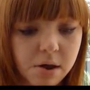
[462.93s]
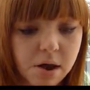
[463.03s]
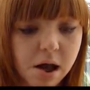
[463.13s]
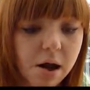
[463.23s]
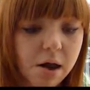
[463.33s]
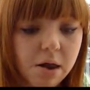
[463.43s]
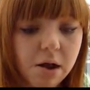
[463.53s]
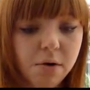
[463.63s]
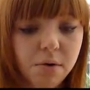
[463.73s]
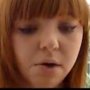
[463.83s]
yeah, like the
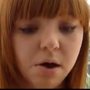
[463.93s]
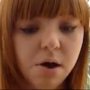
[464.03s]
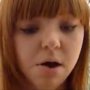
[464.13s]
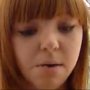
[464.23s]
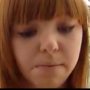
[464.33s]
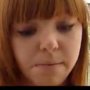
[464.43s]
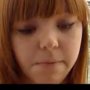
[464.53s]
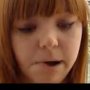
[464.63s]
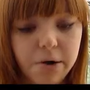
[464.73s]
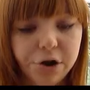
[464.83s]
whole
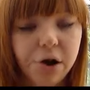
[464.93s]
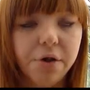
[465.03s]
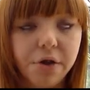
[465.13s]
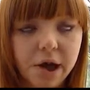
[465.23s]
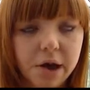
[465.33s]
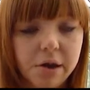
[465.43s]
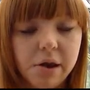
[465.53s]
mouth shut thing,